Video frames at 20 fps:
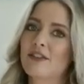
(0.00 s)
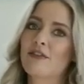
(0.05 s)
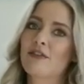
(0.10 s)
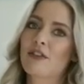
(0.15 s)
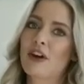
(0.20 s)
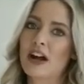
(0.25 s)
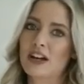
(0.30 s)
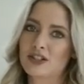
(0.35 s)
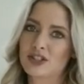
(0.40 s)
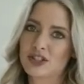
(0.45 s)

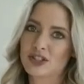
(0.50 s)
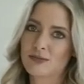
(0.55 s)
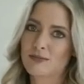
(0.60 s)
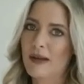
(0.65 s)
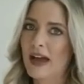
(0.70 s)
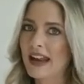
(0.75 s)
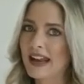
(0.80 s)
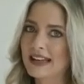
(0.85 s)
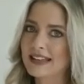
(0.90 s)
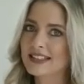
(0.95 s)
fresh
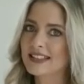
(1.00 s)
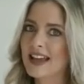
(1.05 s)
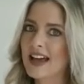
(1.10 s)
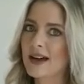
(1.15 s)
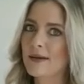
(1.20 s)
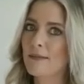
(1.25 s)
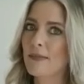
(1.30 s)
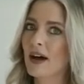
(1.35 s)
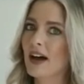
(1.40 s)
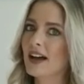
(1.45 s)
bedding
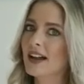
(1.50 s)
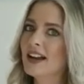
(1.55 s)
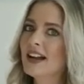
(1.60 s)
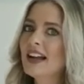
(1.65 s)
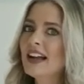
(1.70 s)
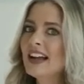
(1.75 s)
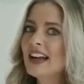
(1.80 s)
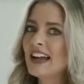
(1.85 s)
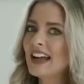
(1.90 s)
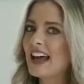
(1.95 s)
set, but
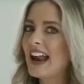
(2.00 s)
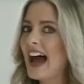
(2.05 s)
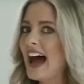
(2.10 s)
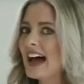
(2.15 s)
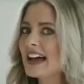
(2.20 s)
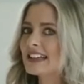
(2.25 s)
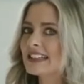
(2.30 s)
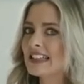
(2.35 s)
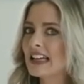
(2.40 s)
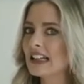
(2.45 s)
it
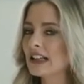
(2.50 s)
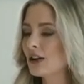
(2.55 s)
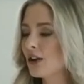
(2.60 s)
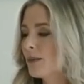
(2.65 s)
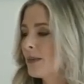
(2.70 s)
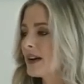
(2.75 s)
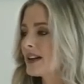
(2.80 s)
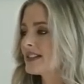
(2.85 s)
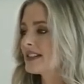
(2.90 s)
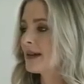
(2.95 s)
has a little
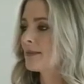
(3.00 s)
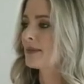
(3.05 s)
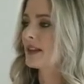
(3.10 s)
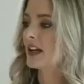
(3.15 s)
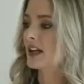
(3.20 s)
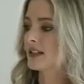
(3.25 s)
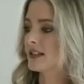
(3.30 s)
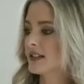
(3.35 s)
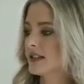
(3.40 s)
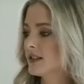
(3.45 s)
bit of
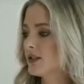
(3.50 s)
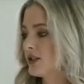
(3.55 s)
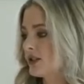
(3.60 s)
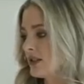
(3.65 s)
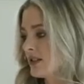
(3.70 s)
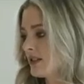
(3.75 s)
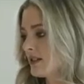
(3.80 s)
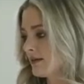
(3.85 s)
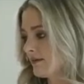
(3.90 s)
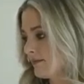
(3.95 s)
something to
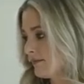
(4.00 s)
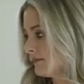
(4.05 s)
just,